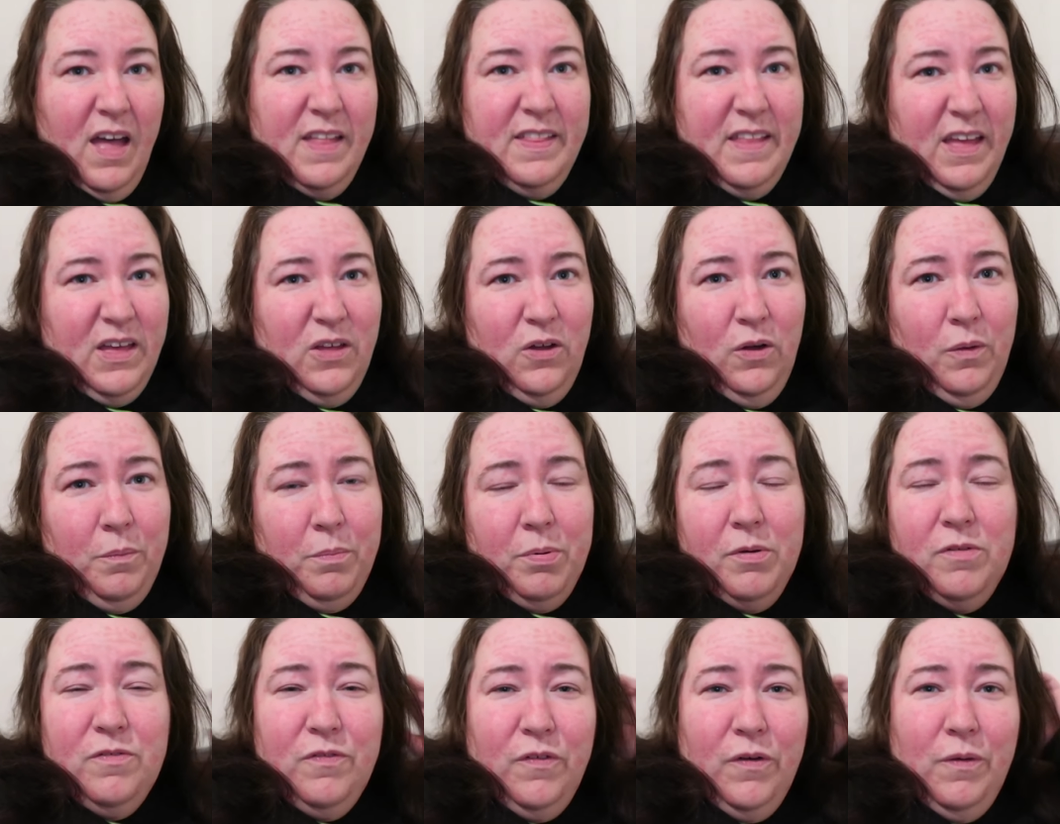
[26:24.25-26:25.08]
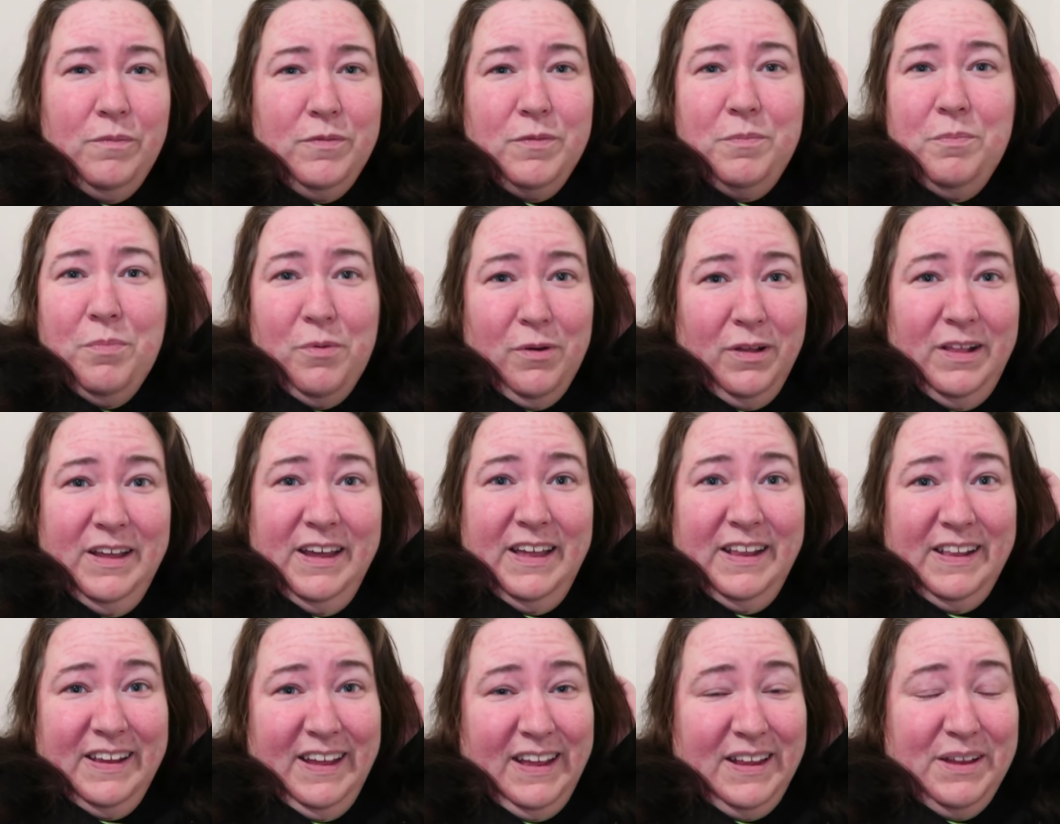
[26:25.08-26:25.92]
And they all performed
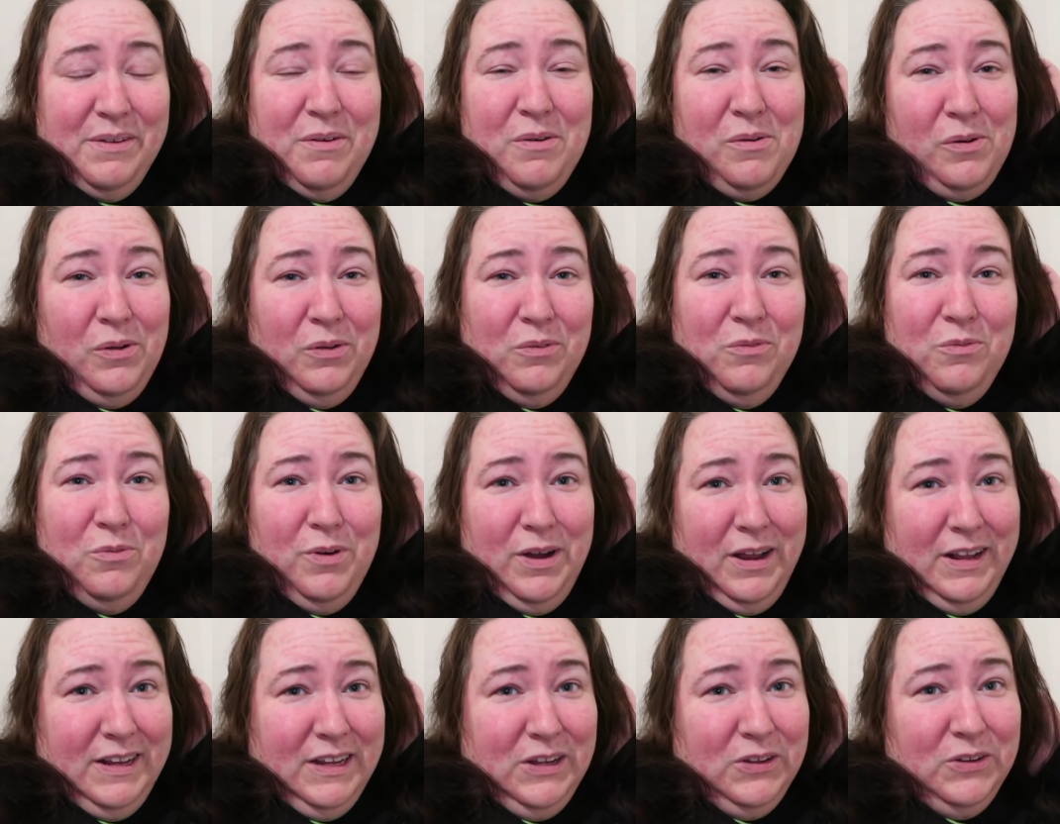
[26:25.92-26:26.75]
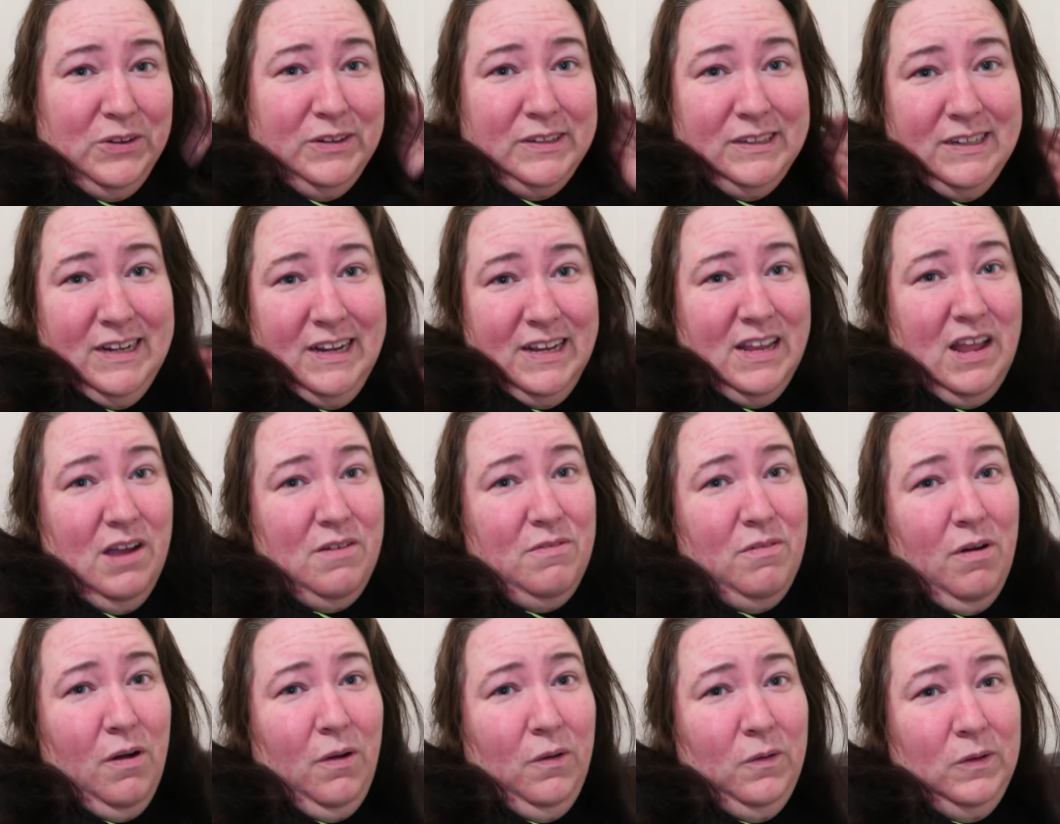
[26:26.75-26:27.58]
brilliantly. They were all really good in
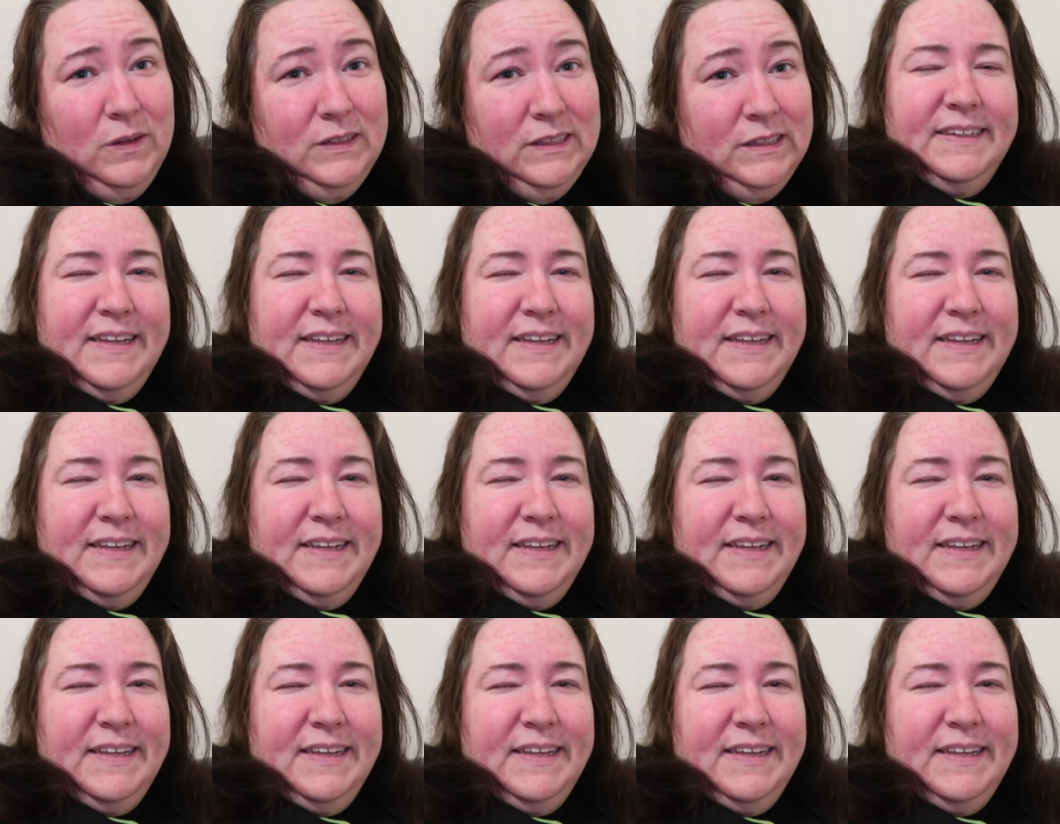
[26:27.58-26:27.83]
their roles.